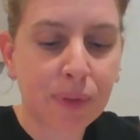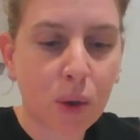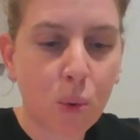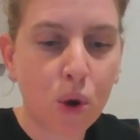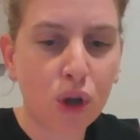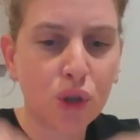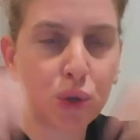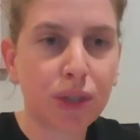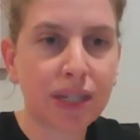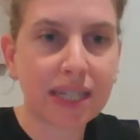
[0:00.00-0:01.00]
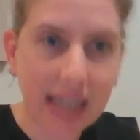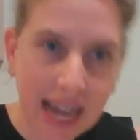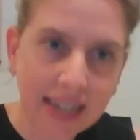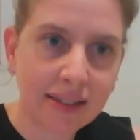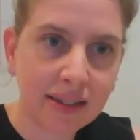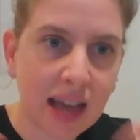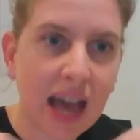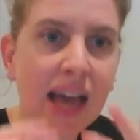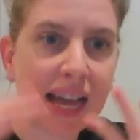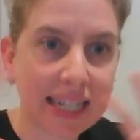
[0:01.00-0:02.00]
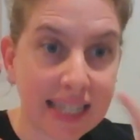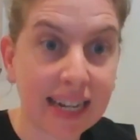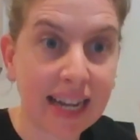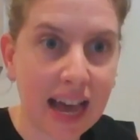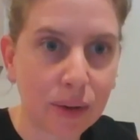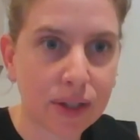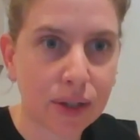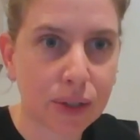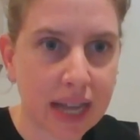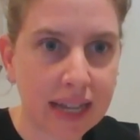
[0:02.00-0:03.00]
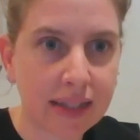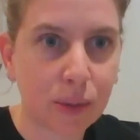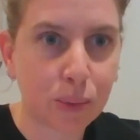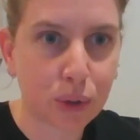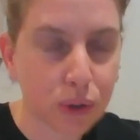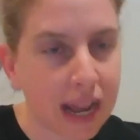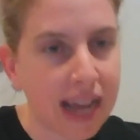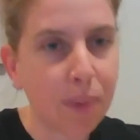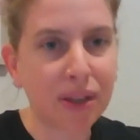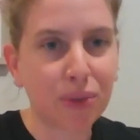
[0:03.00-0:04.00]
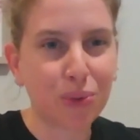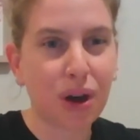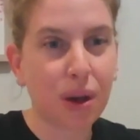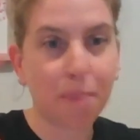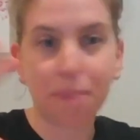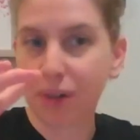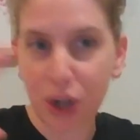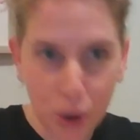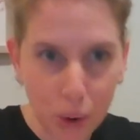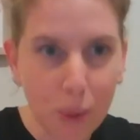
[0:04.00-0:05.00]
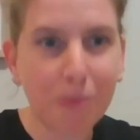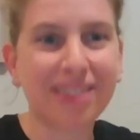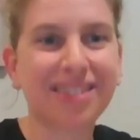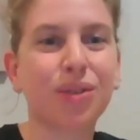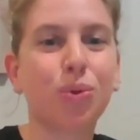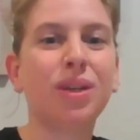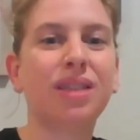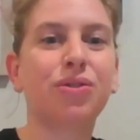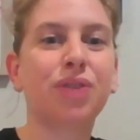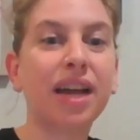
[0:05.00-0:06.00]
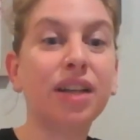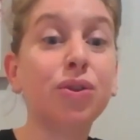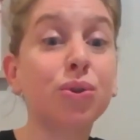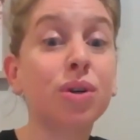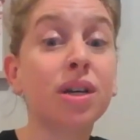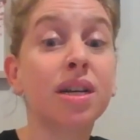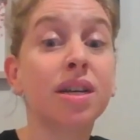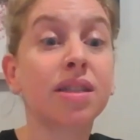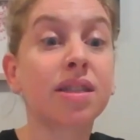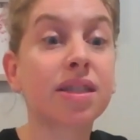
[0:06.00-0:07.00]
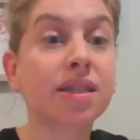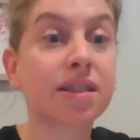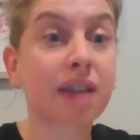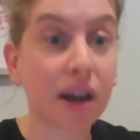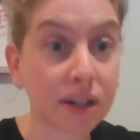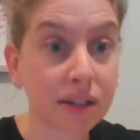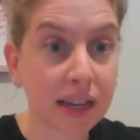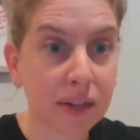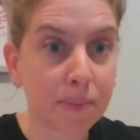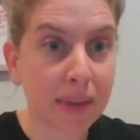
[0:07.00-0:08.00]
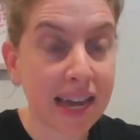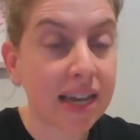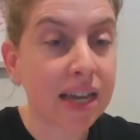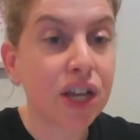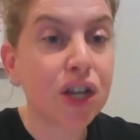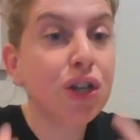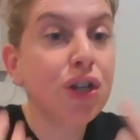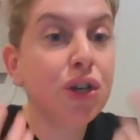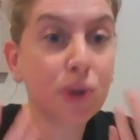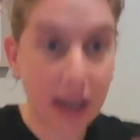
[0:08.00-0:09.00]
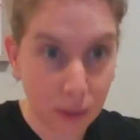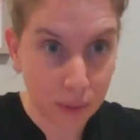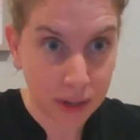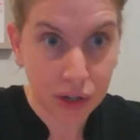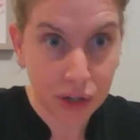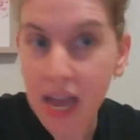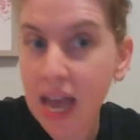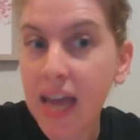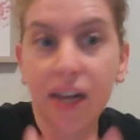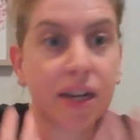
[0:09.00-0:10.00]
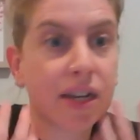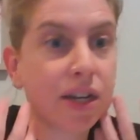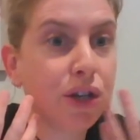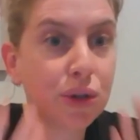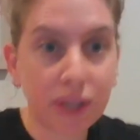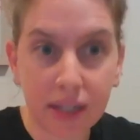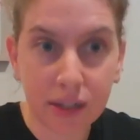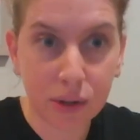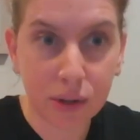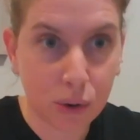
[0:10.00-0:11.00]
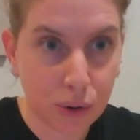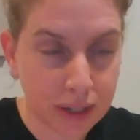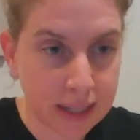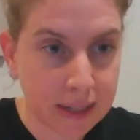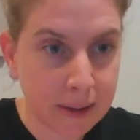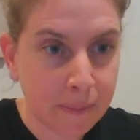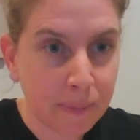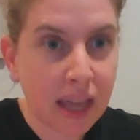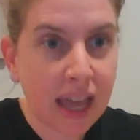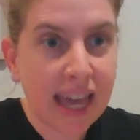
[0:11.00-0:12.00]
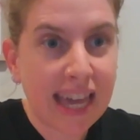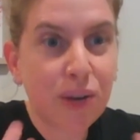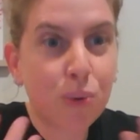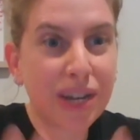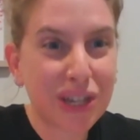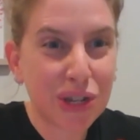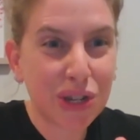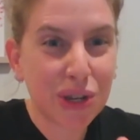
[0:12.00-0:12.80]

want to decide exactly how the society would look like, but we try to start and make new language and new discourse in which